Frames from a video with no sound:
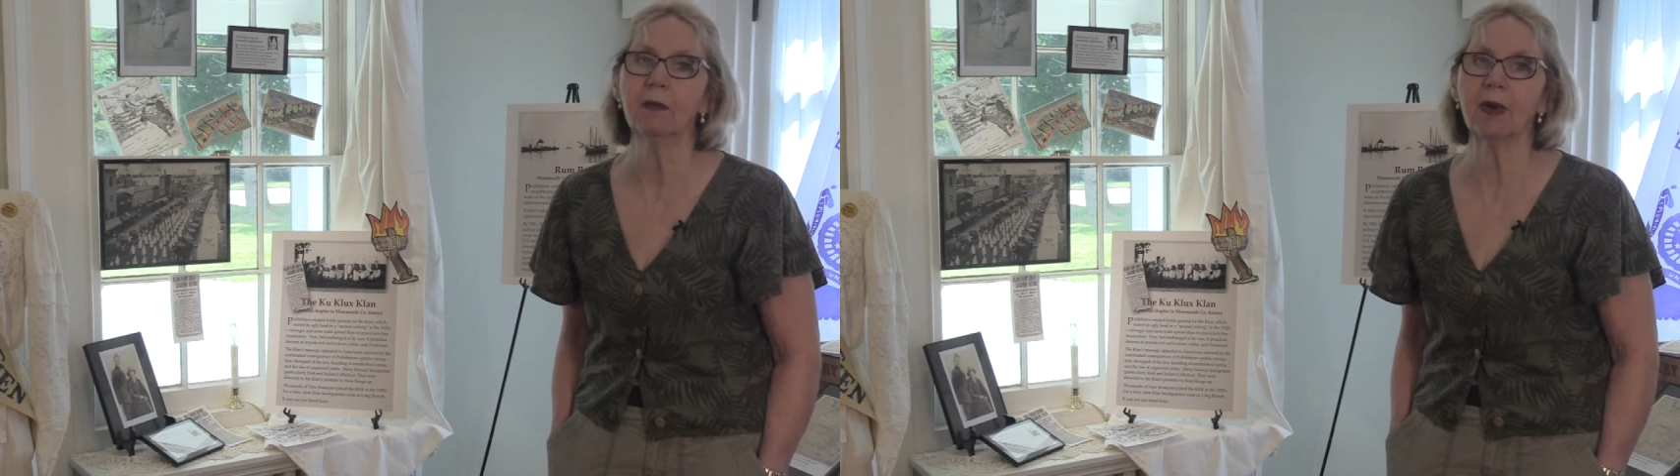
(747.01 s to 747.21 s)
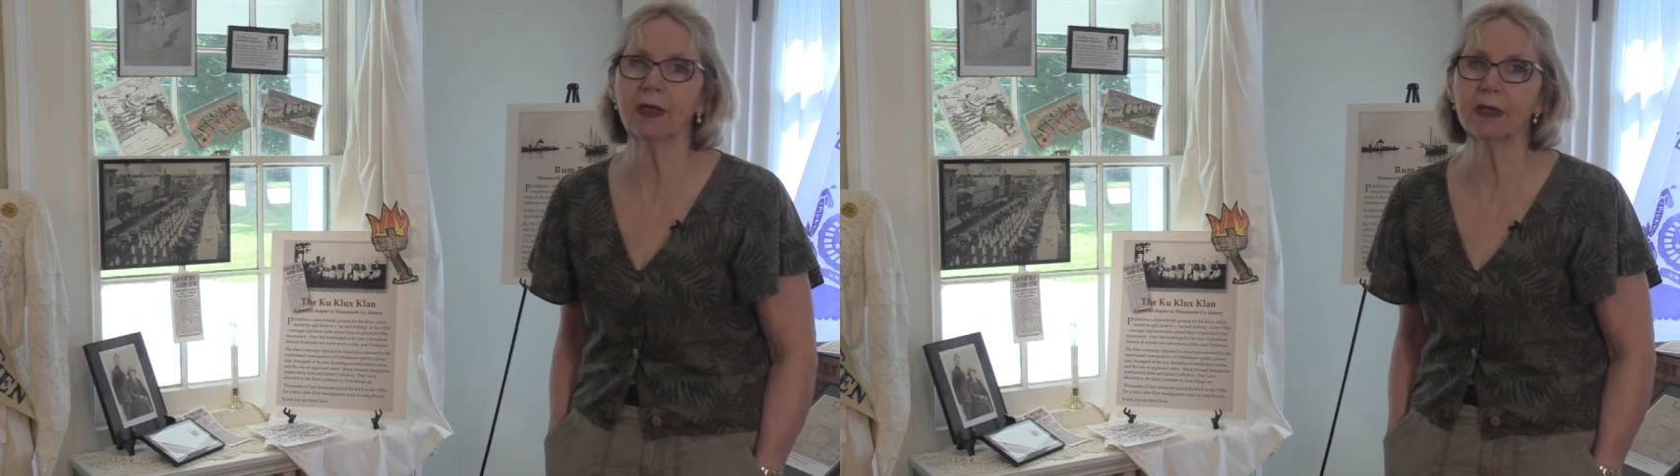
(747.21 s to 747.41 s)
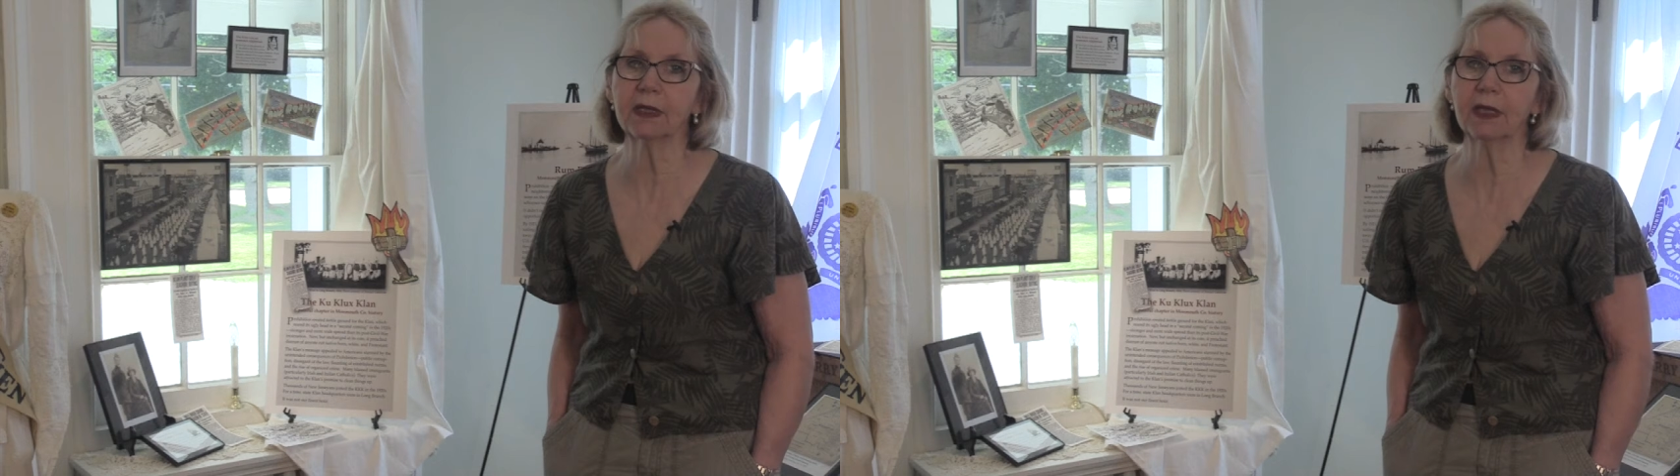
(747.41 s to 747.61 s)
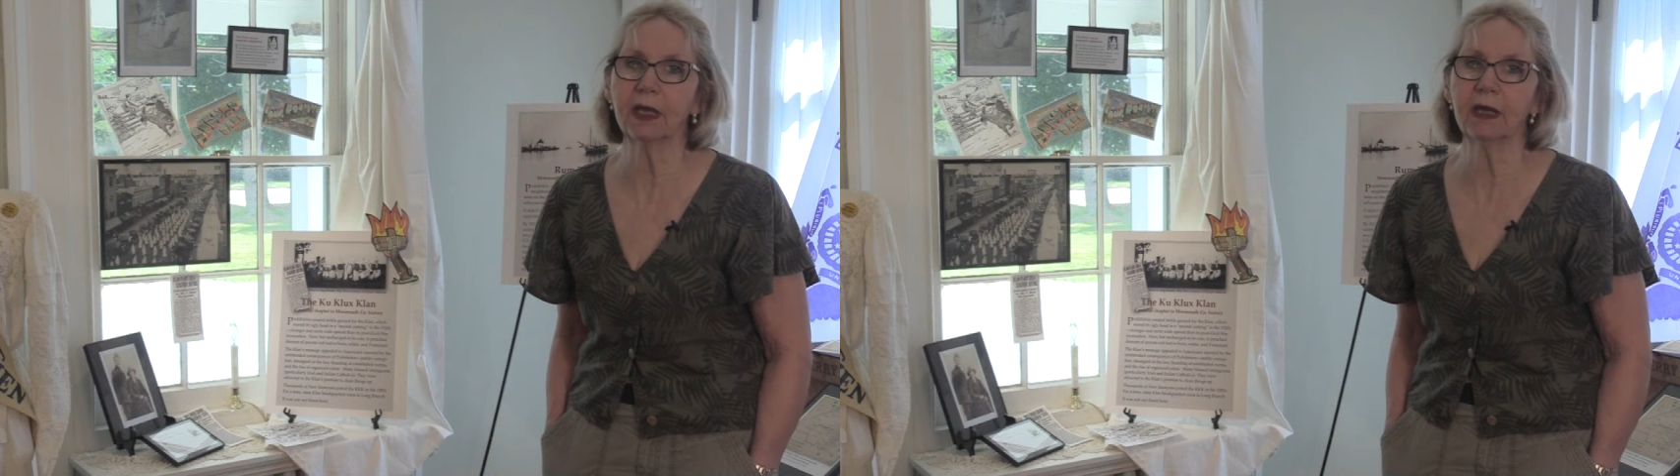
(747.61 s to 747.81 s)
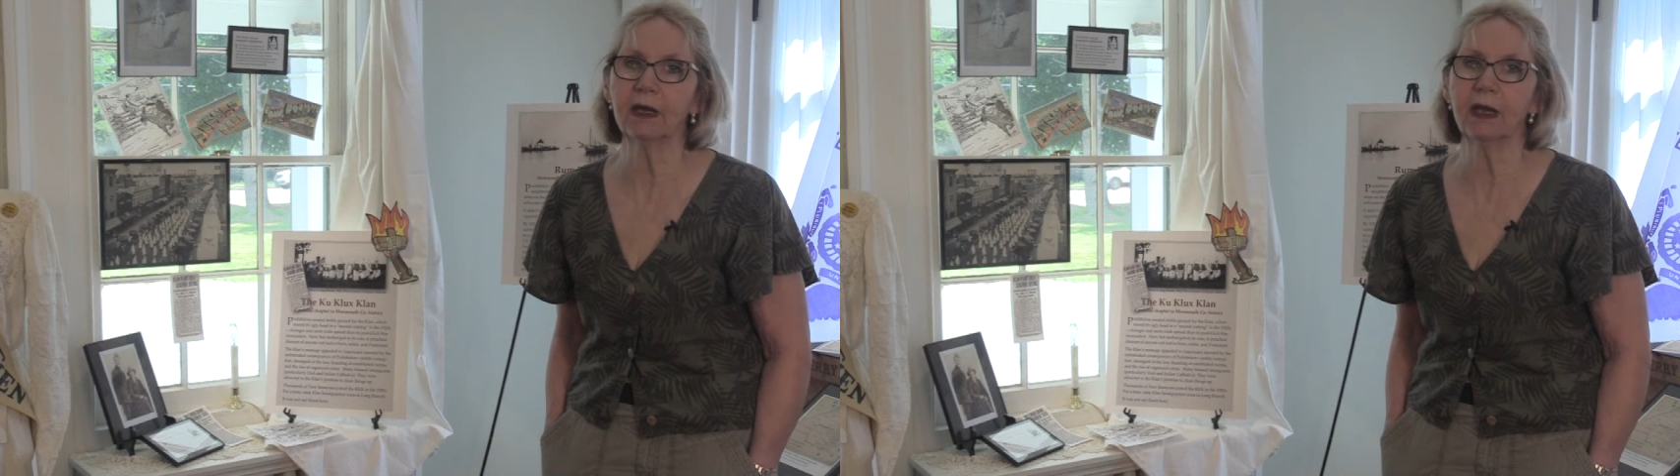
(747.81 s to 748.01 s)
by the
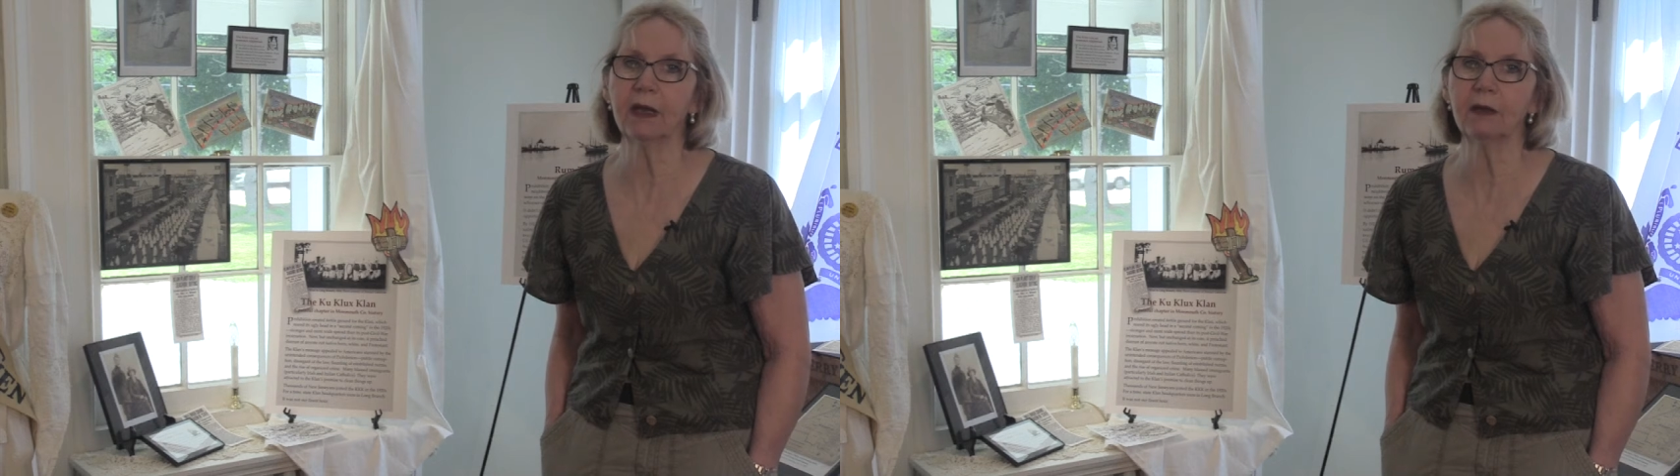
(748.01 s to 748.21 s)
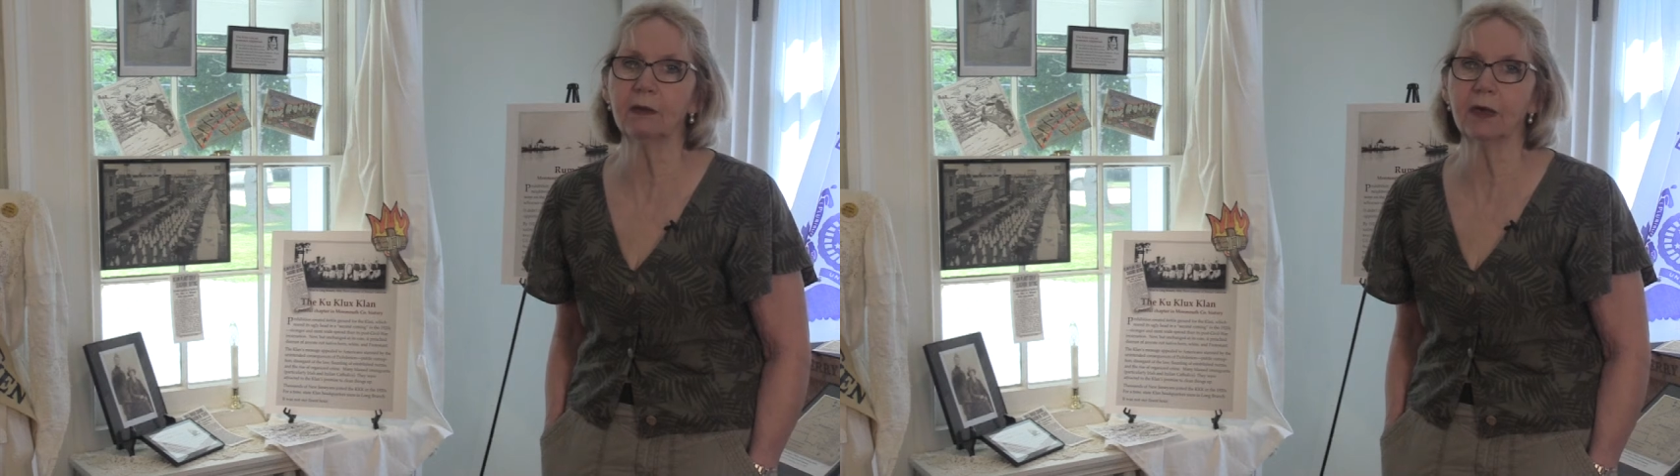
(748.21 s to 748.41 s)
Klan, and it